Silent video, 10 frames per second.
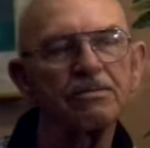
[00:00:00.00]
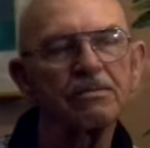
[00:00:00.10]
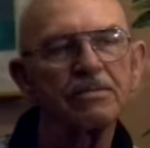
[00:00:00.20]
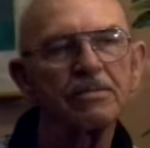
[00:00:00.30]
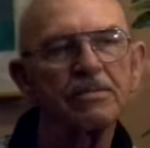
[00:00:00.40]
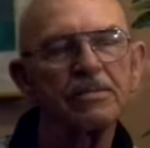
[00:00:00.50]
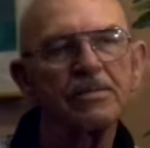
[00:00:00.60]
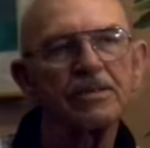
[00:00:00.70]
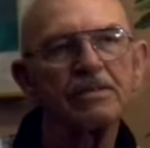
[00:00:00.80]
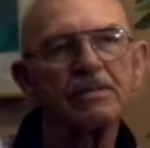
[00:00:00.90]

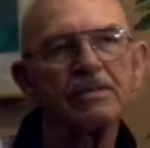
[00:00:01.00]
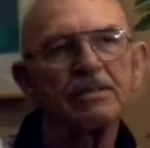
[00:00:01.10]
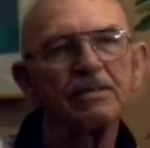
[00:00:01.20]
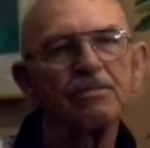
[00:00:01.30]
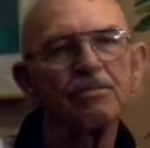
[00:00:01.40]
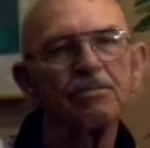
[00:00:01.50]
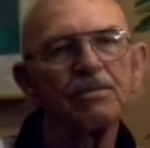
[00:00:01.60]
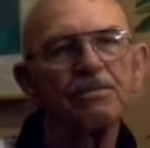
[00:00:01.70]
(silence)